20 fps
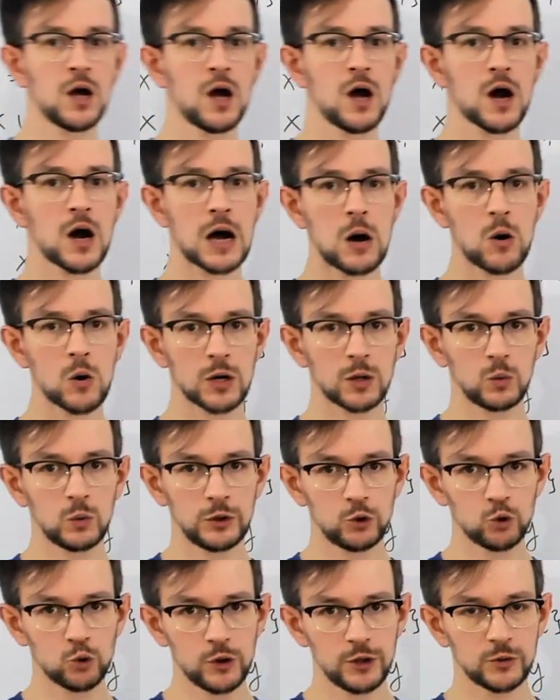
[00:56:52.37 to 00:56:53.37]
How can we
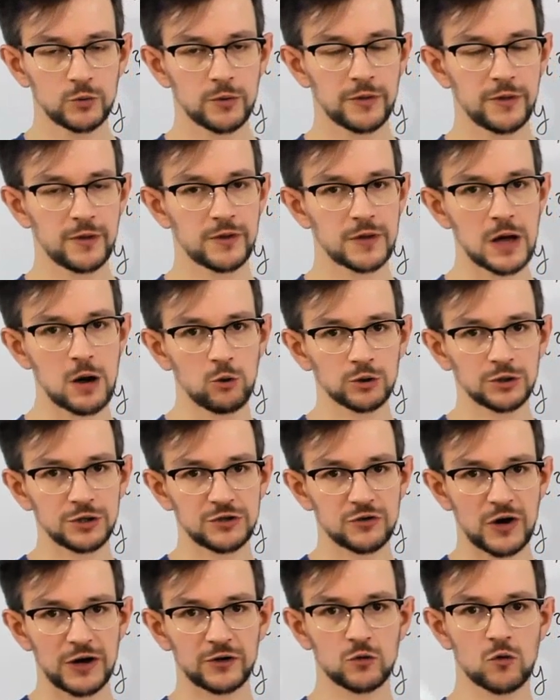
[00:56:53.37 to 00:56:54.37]
do it without
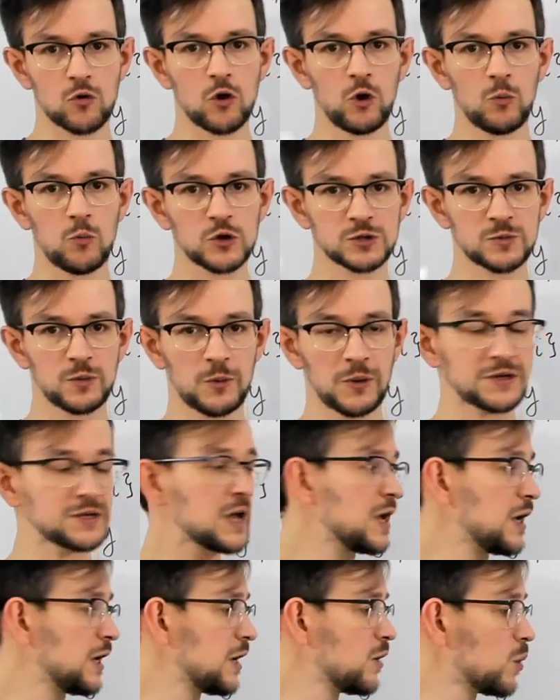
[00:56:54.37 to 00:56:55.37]
iterating all possible ways?
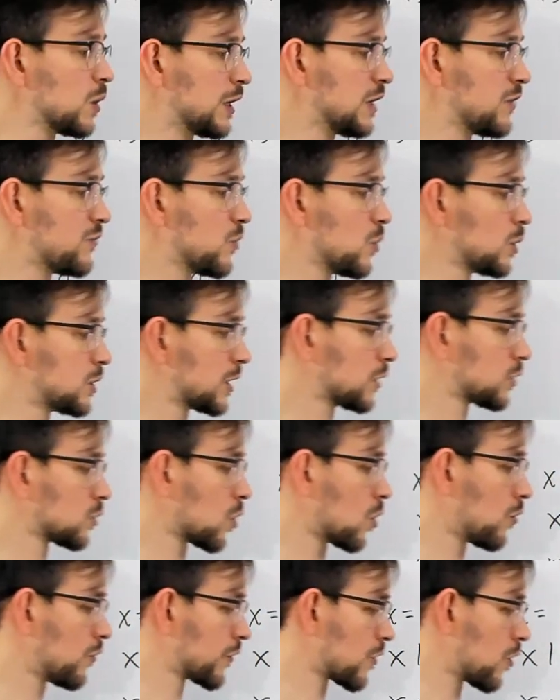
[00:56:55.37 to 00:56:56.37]
If we iterate
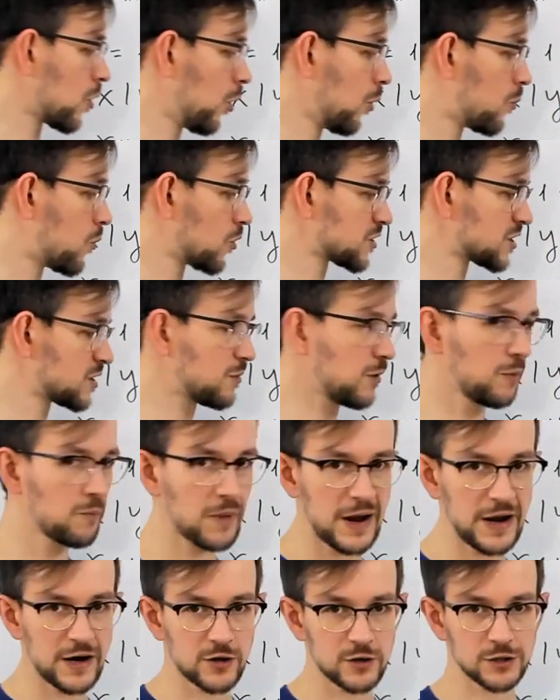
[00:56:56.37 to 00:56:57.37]
over all possible
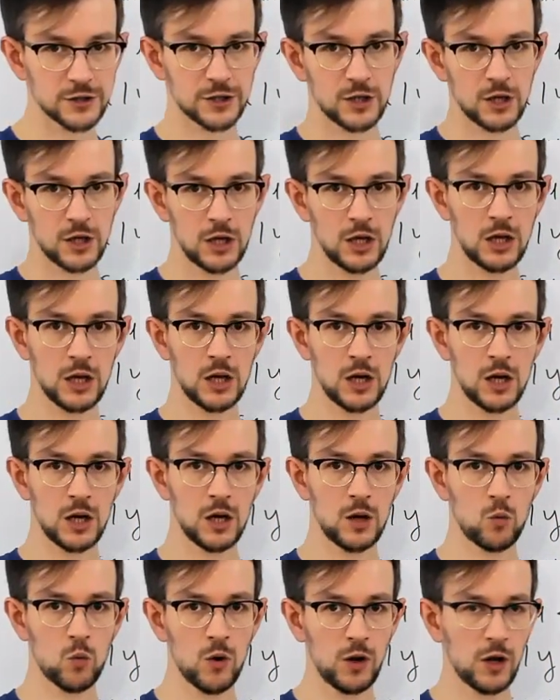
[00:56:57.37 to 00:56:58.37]
pairs,
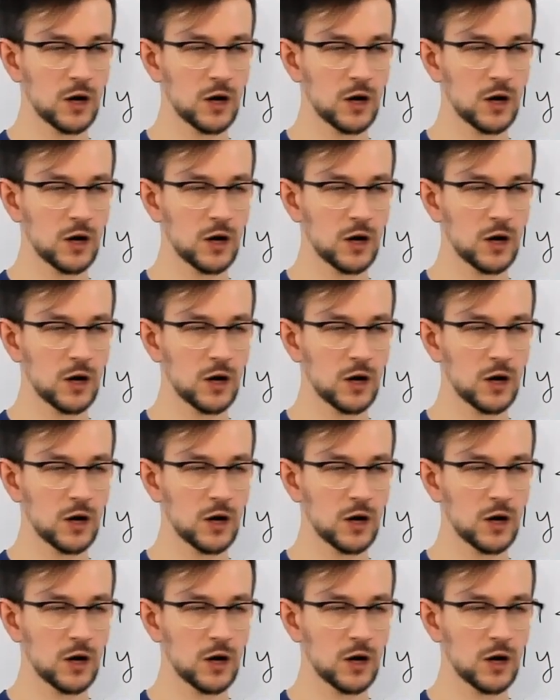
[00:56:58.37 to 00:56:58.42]
we'll